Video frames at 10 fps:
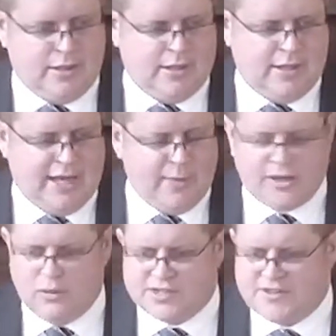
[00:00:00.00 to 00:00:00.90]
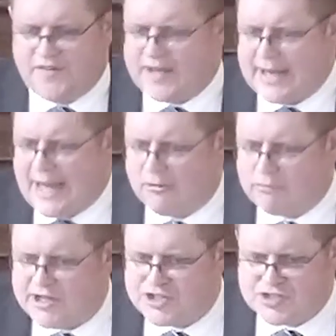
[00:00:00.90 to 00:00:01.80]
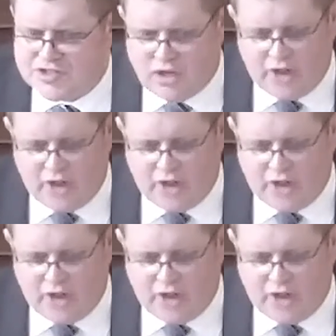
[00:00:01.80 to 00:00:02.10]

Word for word: And we can also forget how gracious God